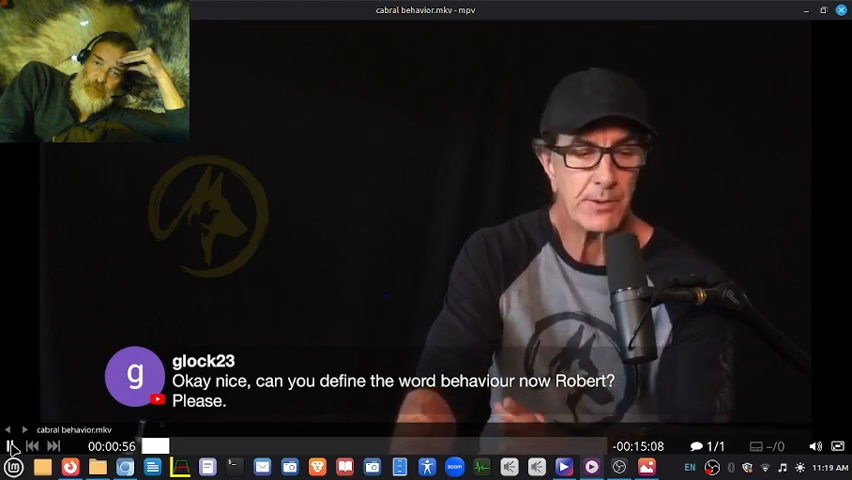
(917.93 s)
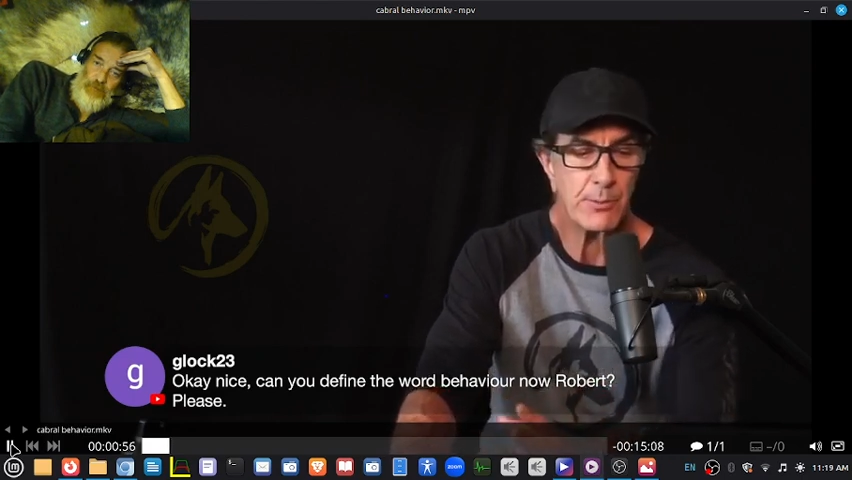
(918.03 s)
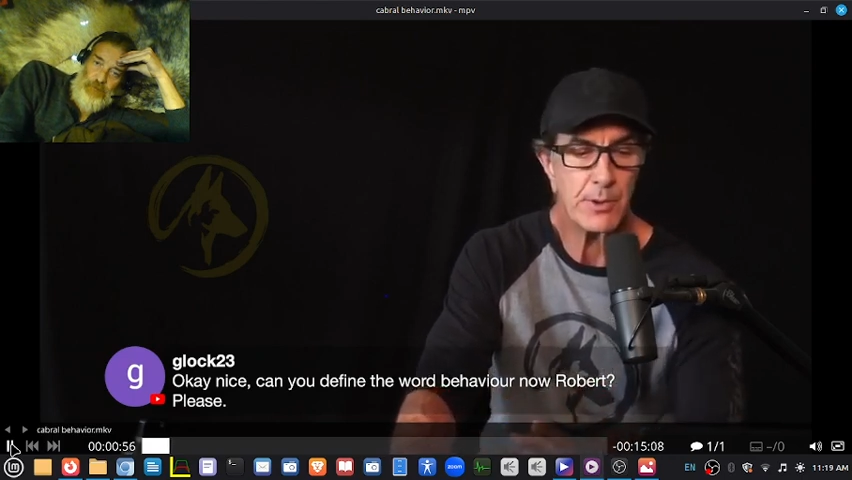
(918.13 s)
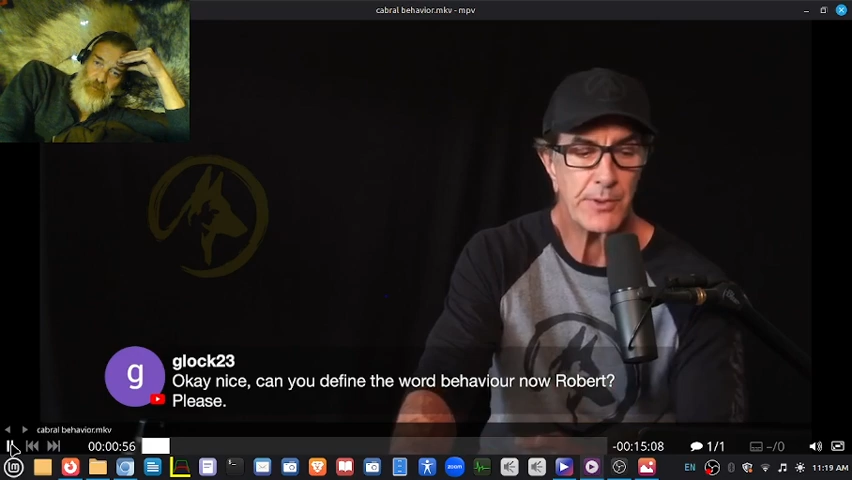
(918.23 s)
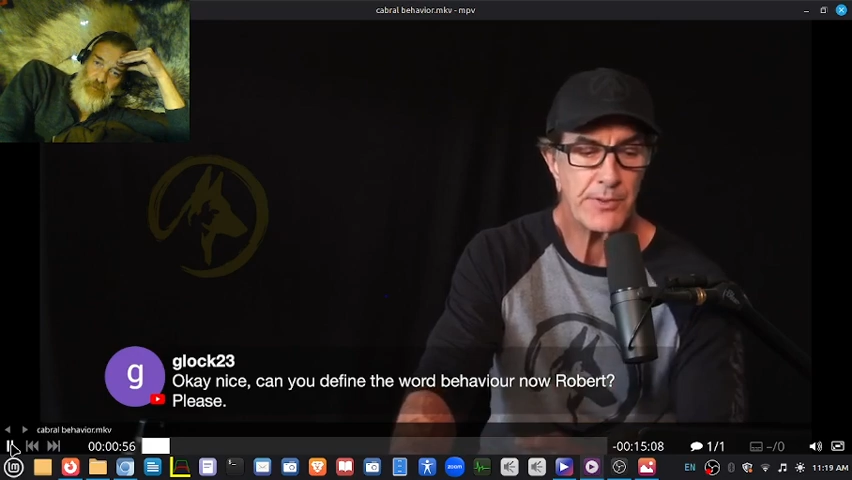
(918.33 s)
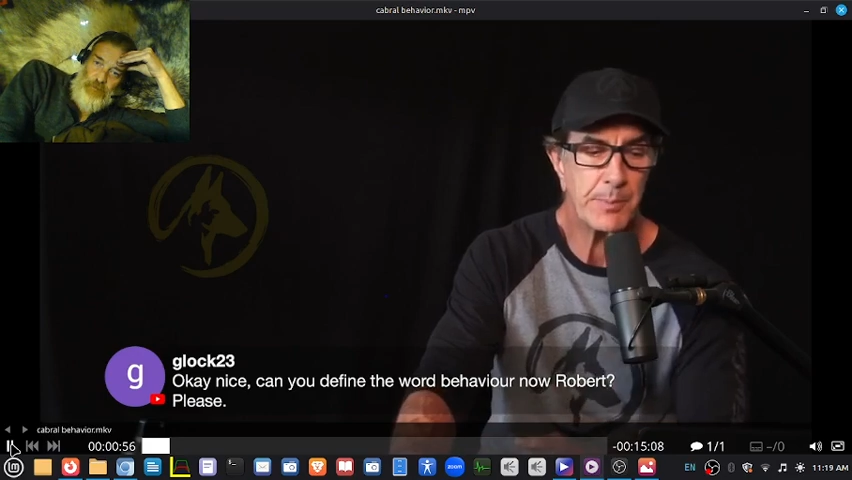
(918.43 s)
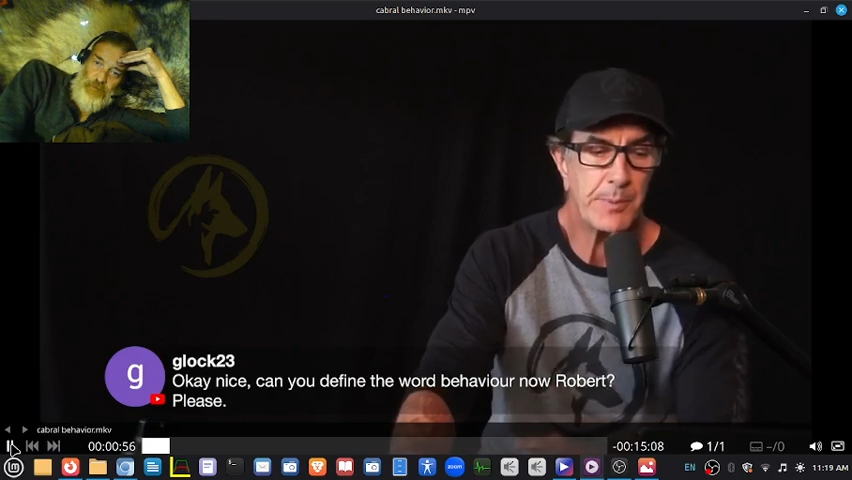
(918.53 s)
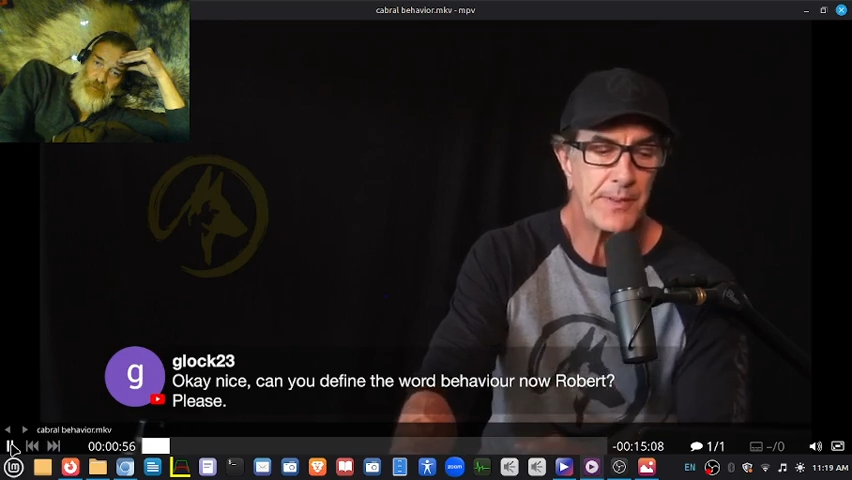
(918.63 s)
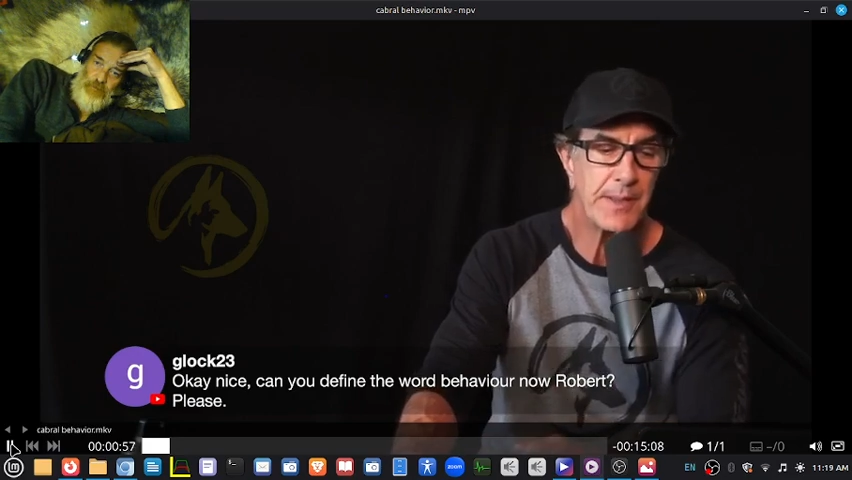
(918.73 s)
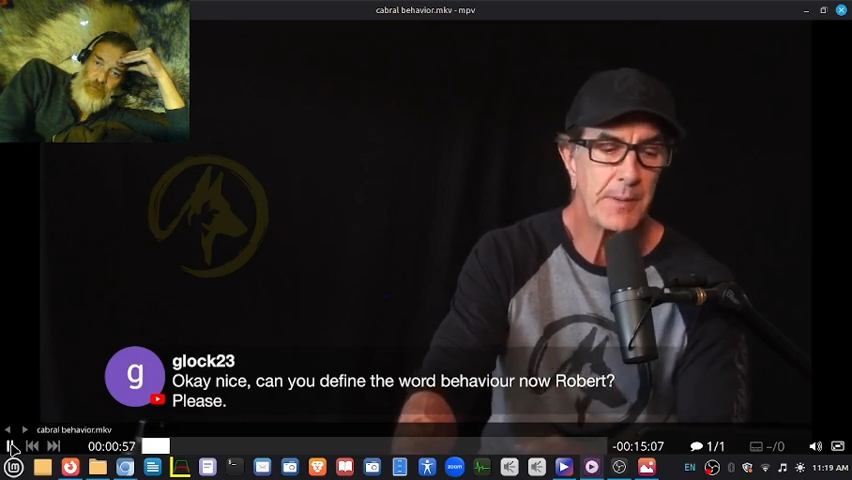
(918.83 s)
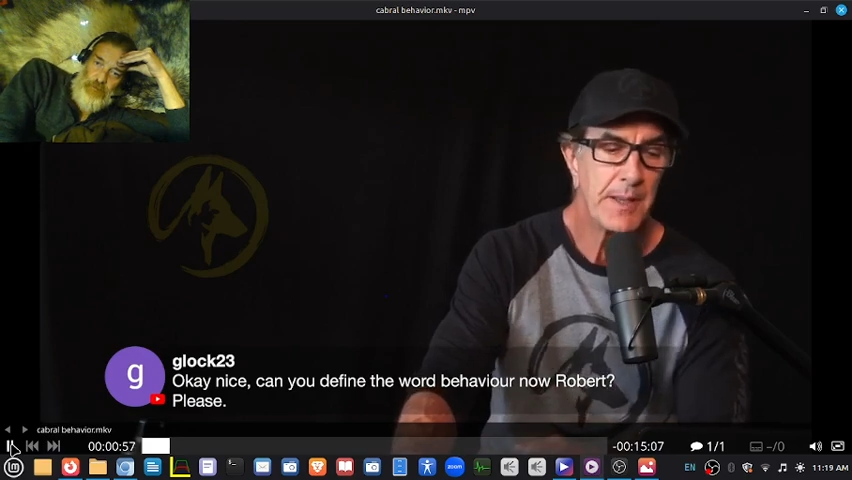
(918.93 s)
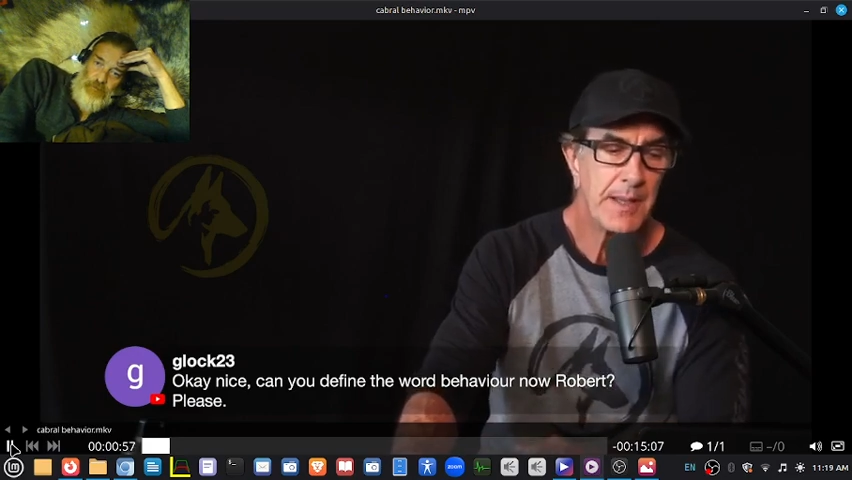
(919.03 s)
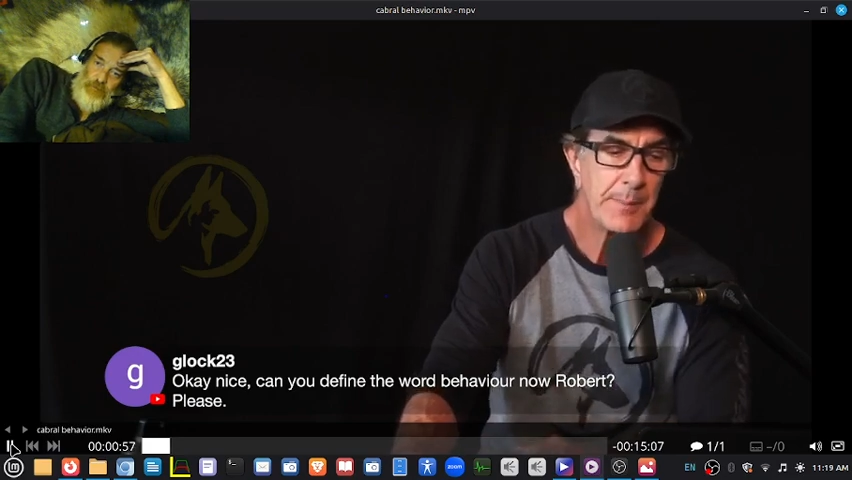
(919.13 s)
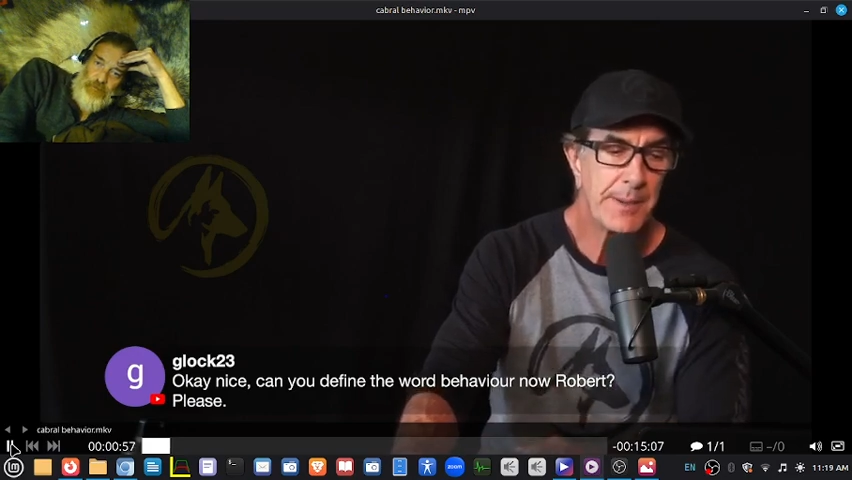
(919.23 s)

It's a real simple thing,